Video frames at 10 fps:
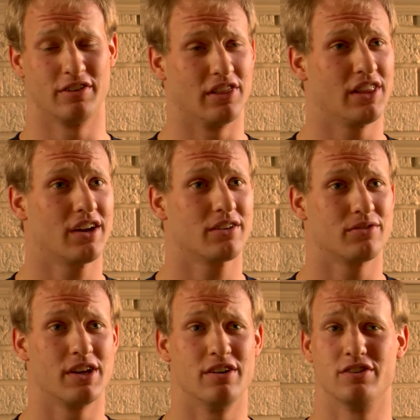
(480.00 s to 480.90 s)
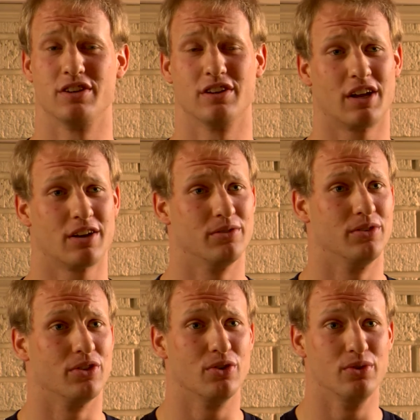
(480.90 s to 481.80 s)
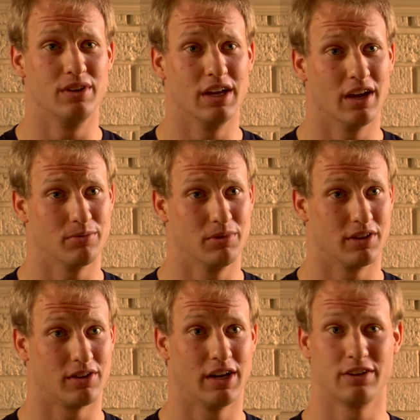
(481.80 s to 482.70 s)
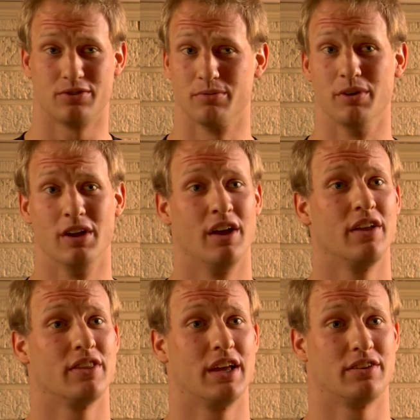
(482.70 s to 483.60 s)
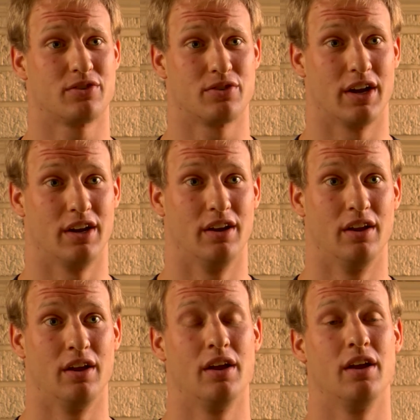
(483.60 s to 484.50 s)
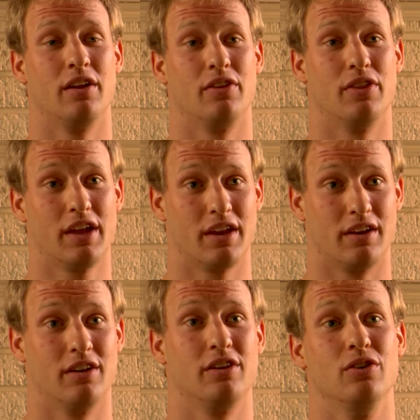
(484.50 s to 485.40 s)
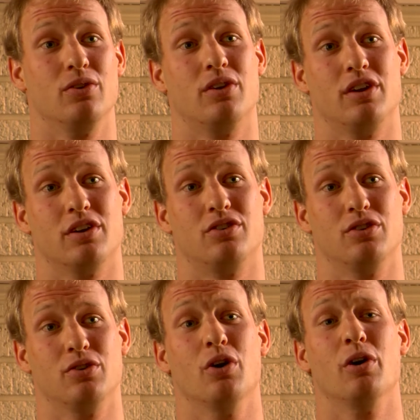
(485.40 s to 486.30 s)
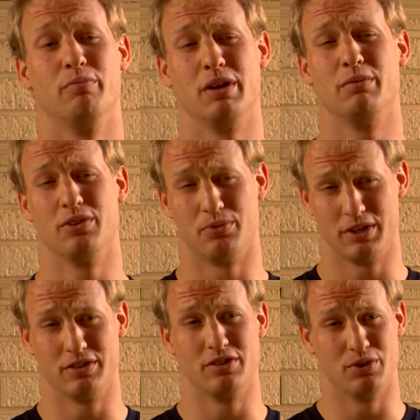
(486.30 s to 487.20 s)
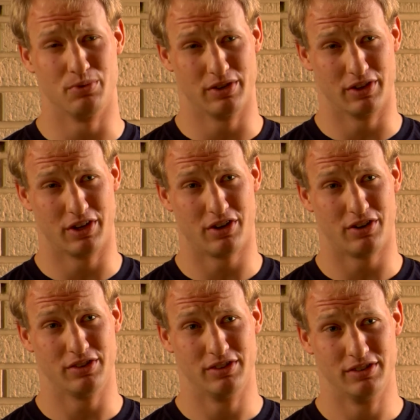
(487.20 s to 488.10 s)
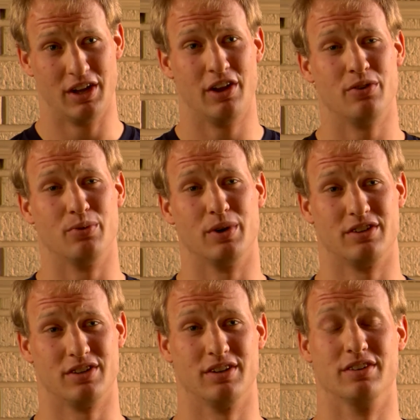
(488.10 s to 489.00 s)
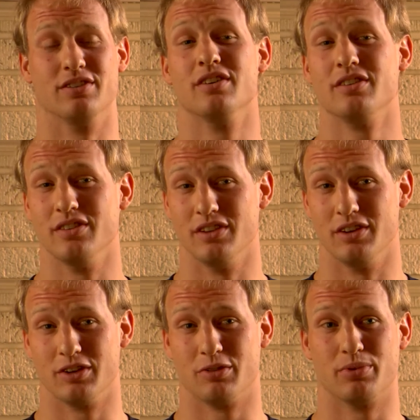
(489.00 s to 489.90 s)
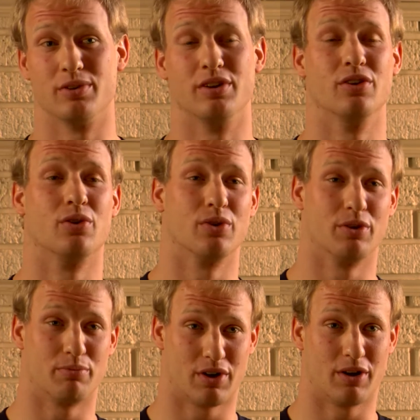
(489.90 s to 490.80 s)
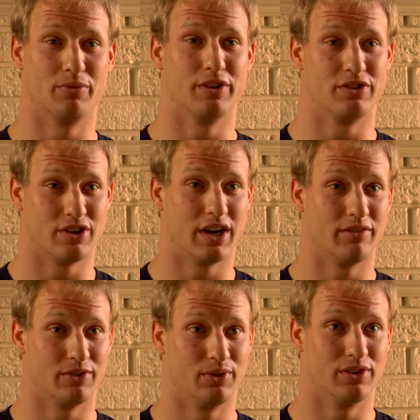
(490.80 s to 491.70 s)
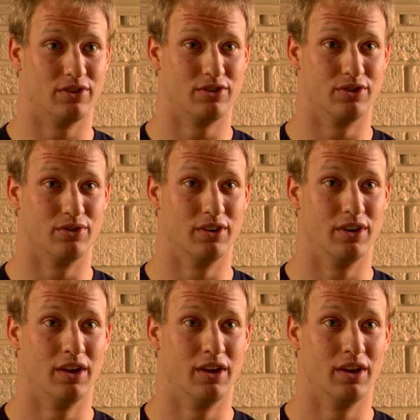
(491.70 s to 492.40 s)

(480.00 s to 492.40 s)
lot of energy, a lot of enthusiasm in the classroom. That's great." Then you can get to maybe the reason you really called, which is the discipline or the problem that you're having with the student.